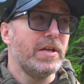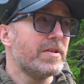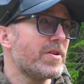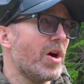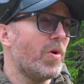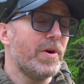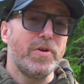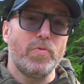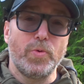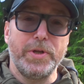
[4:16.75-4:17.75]
So
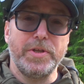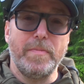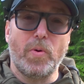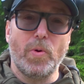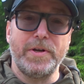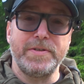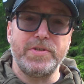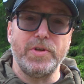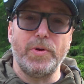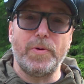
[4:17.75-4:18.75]
really important
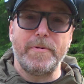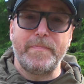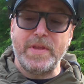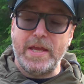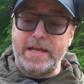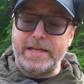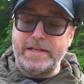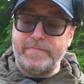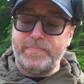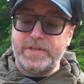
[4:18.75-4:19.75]
to
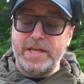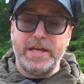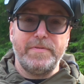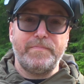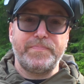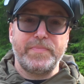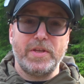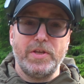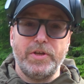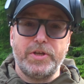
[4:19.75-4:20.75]
get
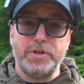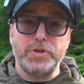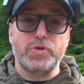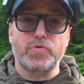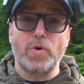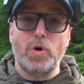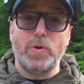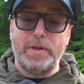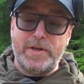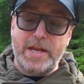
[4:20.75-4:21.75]

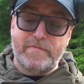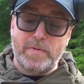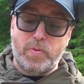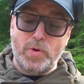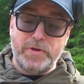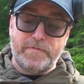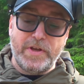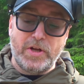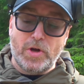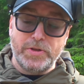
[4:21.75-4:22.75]
control and never put your
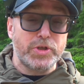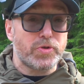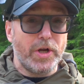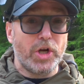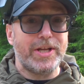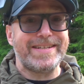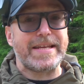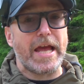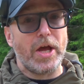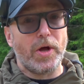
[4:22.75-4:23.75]
finger on the trigger
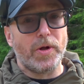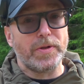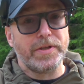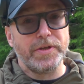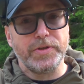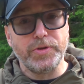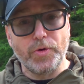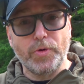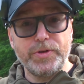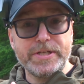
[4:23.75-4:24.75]
until
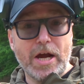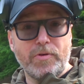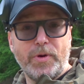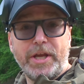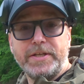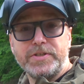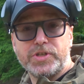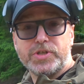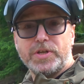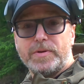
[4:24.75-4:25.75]
you're
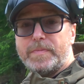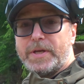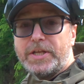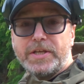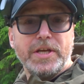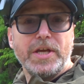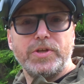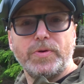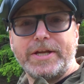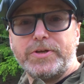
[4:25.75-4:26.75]
downrange, meaning
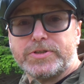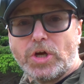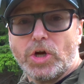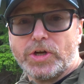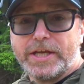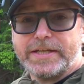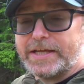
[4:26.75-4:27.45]
you're at your target